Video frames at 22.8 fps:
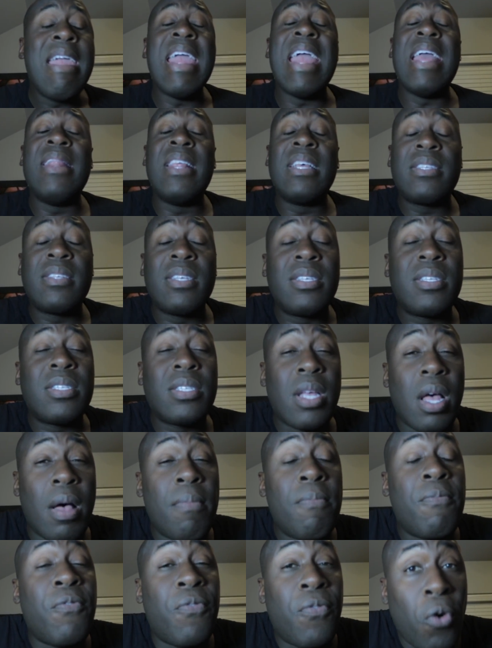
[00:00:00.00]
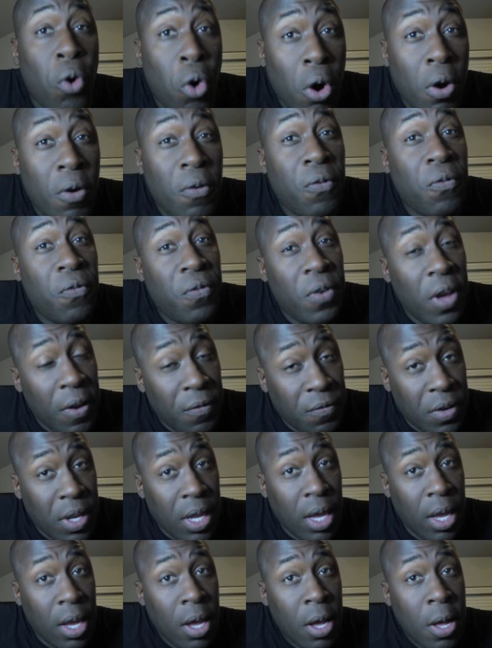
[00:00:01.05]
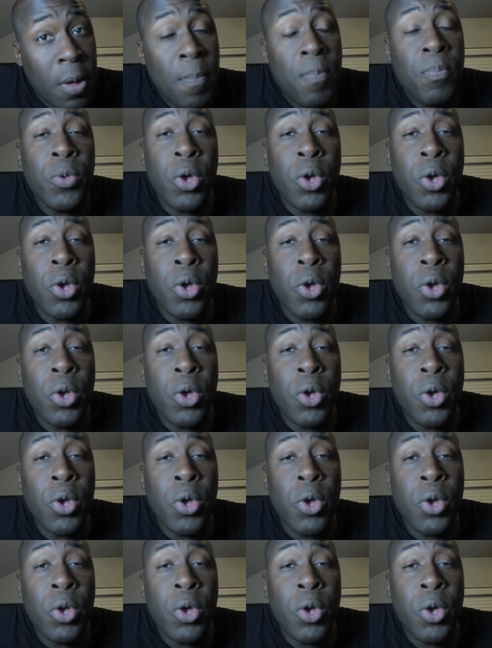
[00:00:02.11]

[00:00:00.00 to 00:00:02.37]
and this is some 450